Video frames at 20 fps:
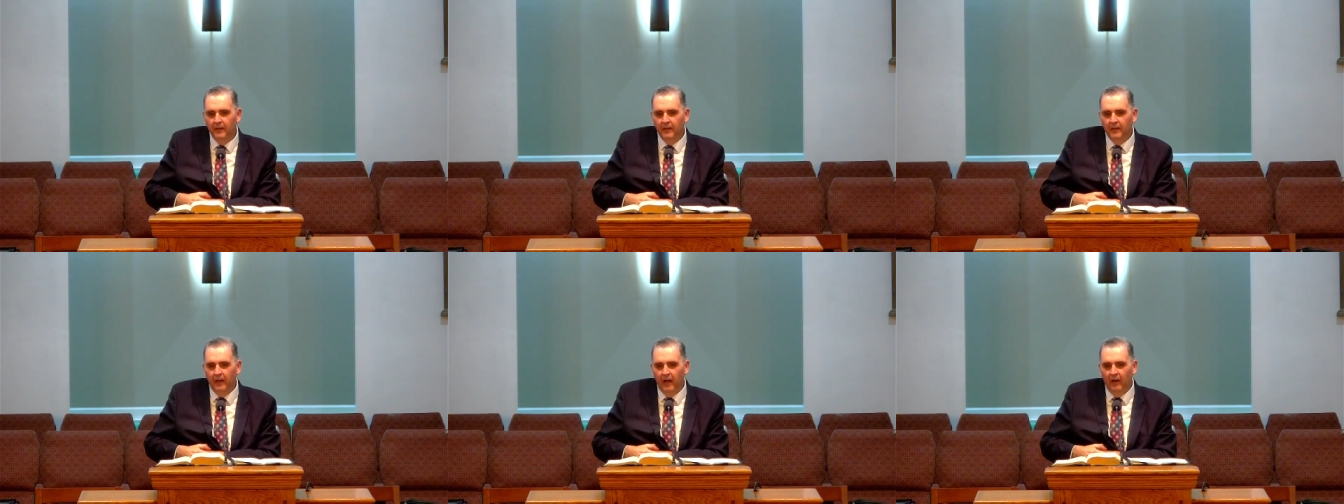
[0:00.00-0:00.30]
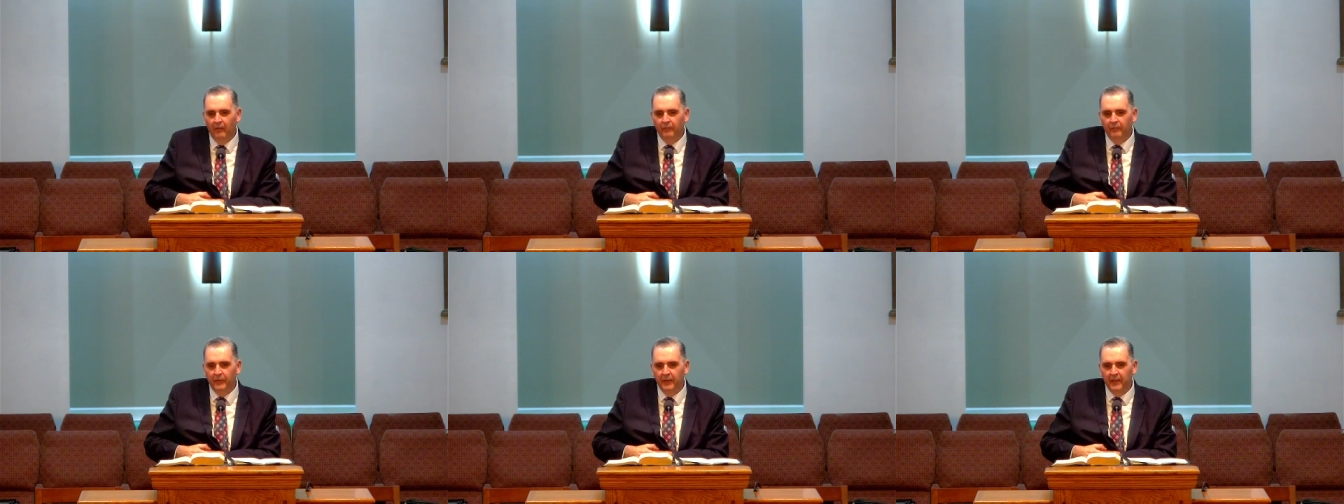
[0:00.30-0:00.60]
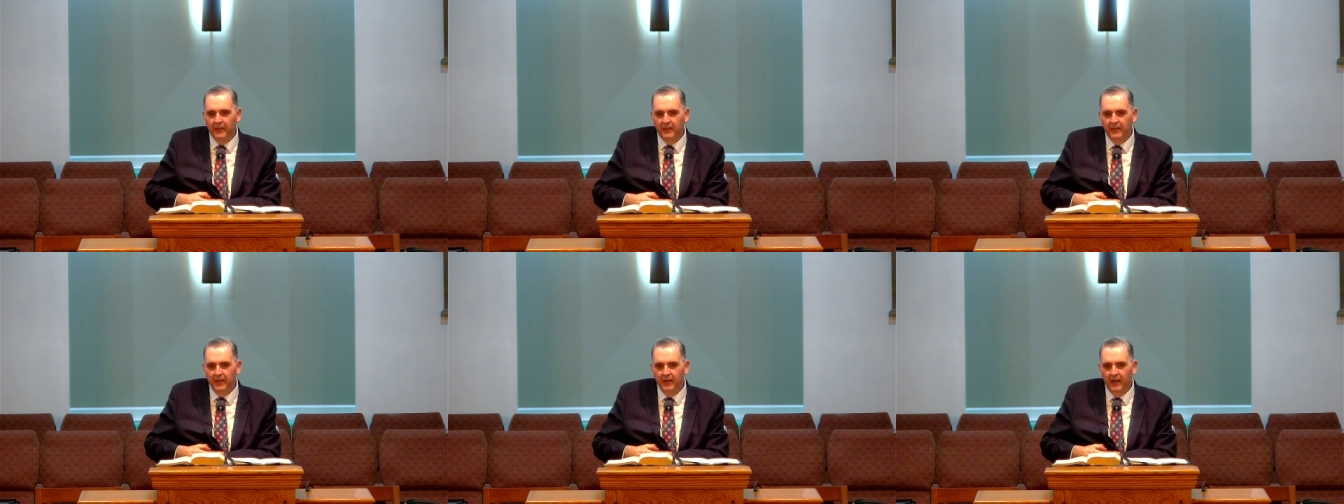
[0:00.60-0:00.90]
of
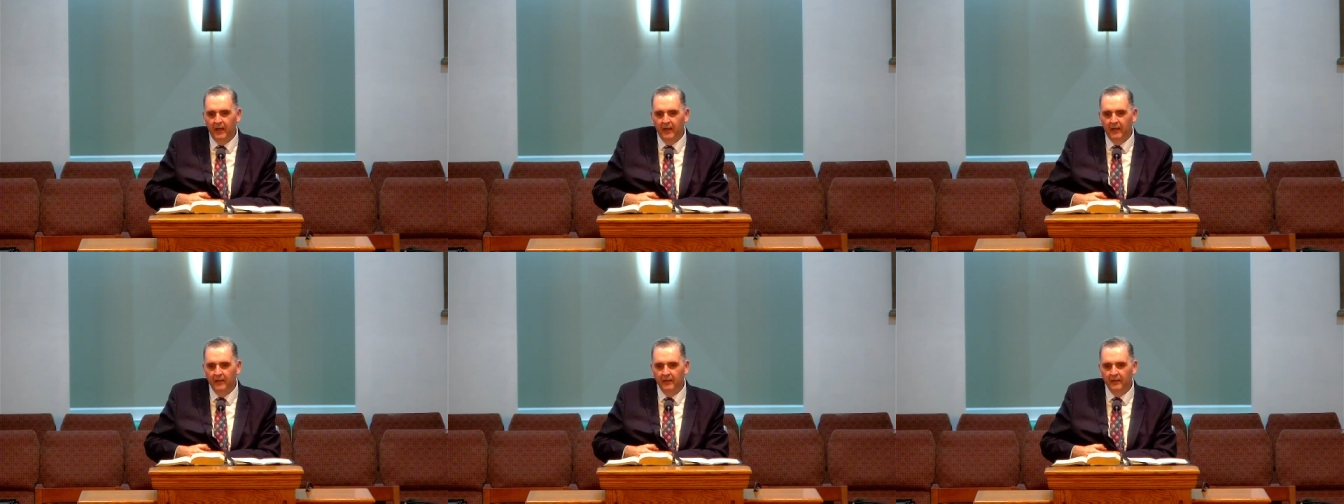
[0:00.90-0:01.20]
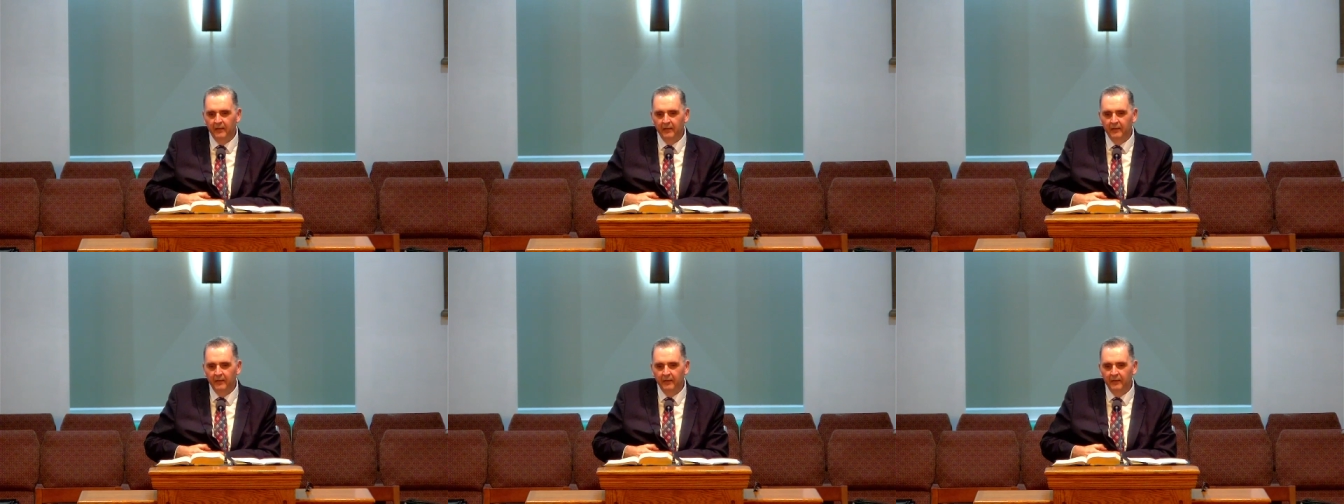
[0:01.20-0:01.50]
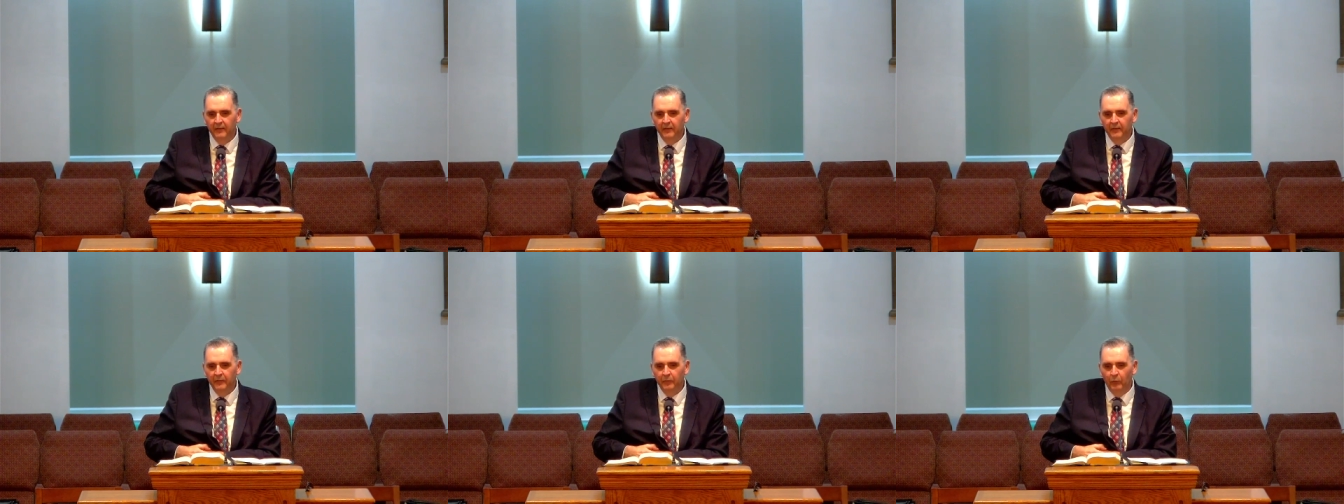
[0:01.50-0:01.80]
the uh,
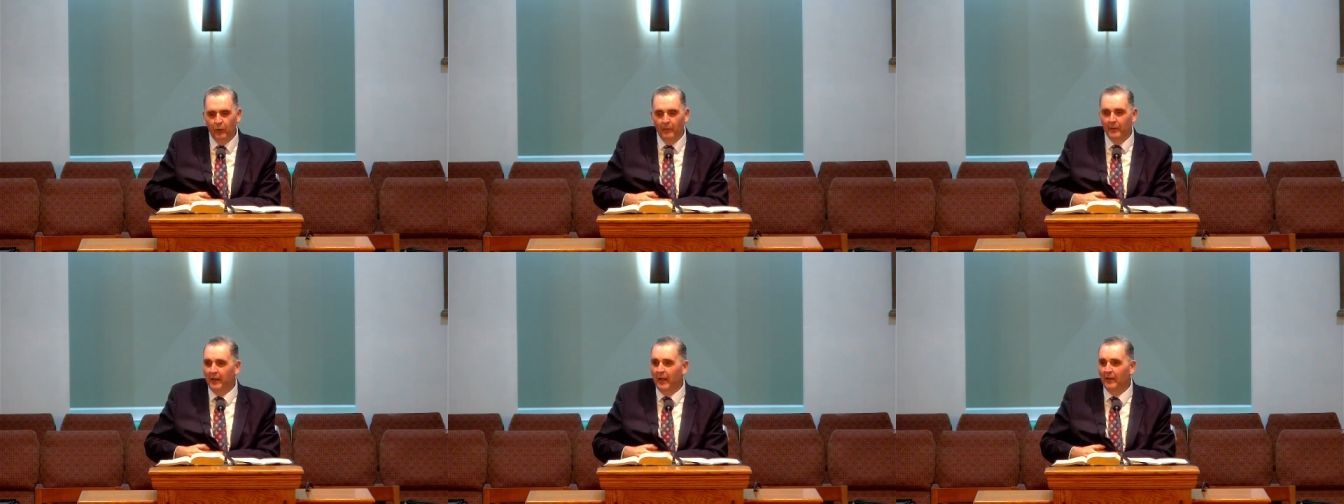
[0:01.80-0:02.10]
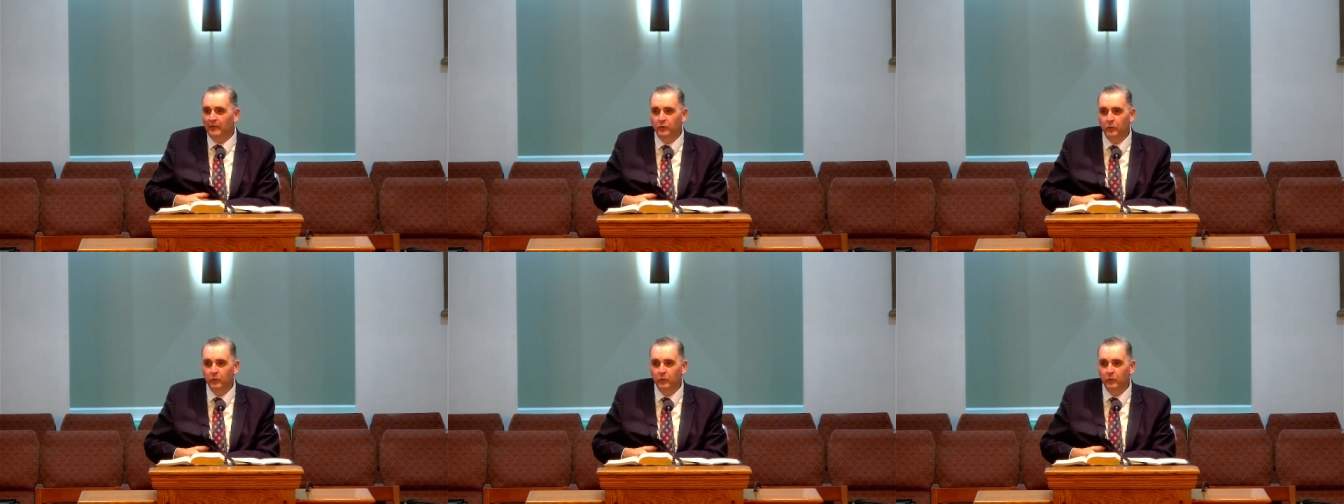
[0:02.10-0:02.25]
woman on